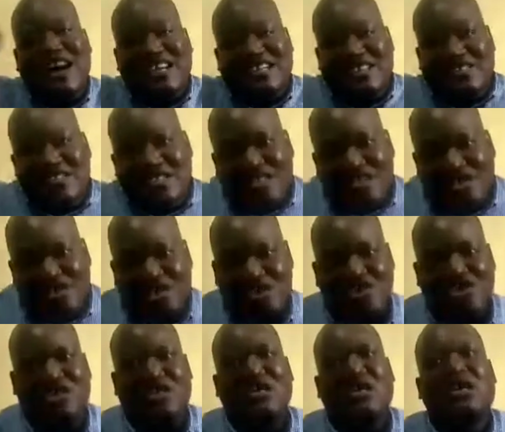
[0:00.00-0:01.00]
at
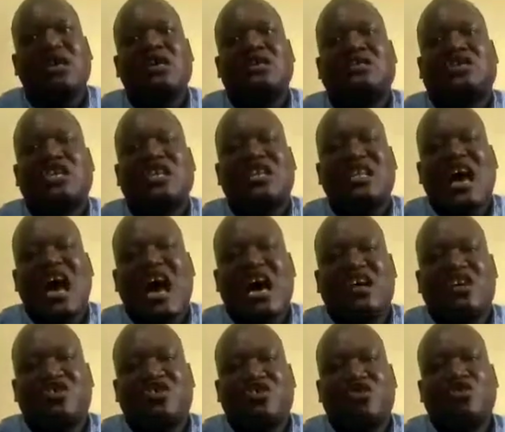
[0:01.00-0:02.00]
this
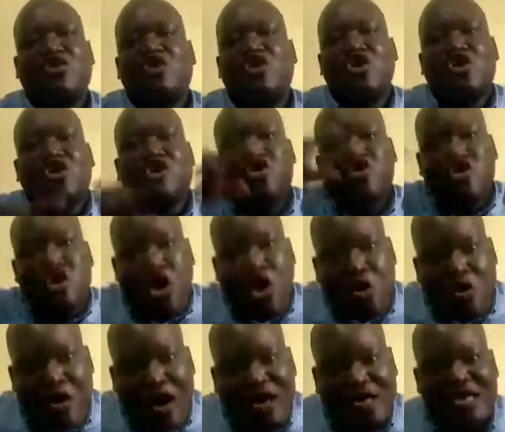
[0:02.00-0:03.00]
scenario,
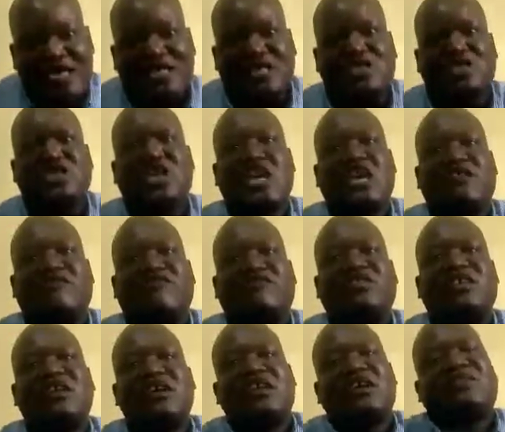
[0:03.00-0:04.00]
Noah is
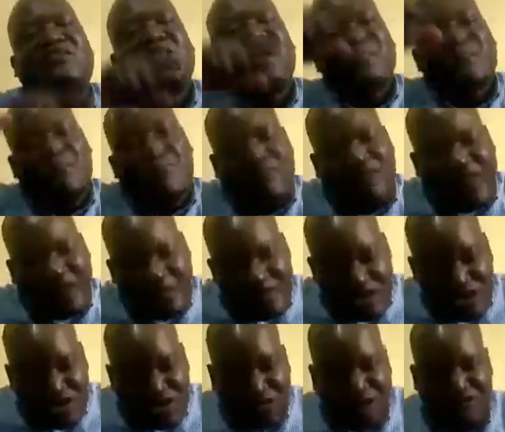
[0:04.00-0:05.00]
saved, the
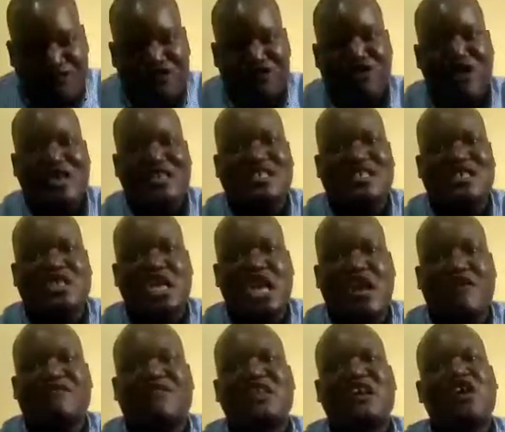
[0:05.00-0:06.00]
family of Noah is
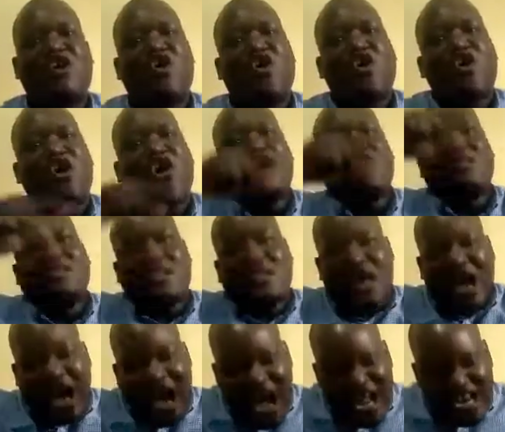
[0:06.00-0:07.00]
saved, all
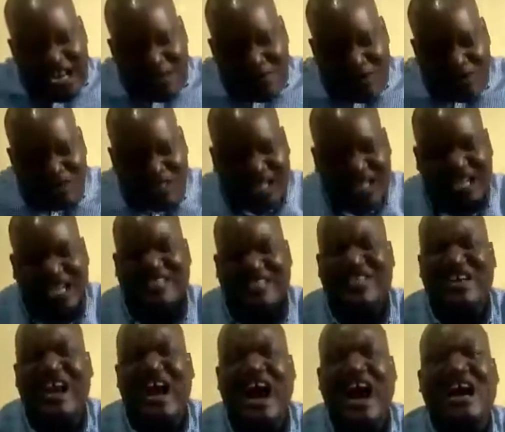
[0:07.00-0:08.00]
the animals that are in
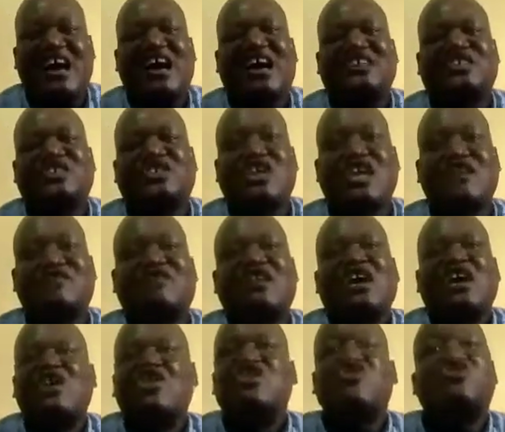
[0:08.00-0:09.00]
the ark are saved,
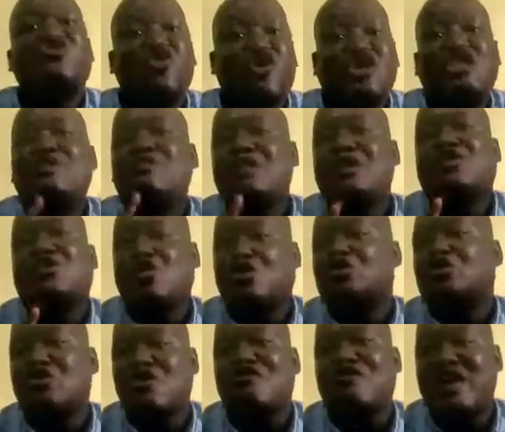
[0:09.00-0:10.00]
not
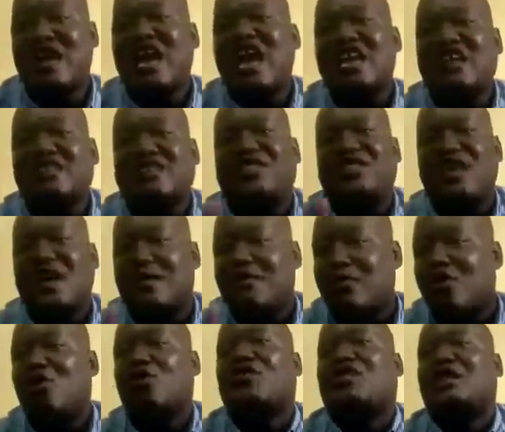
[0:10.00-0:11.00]
because of anything
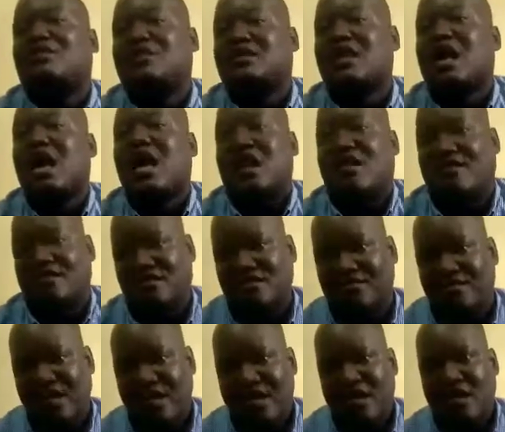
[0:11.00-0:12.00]
about themselves,
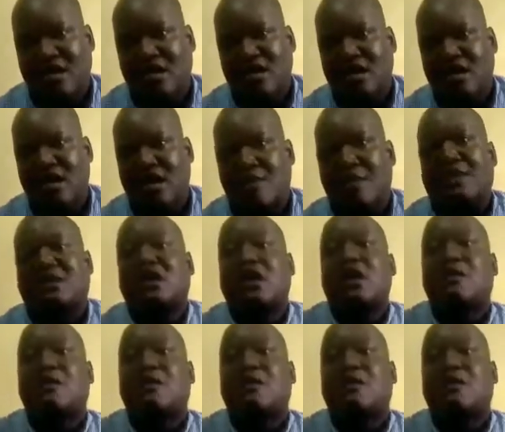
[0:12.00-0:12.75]
but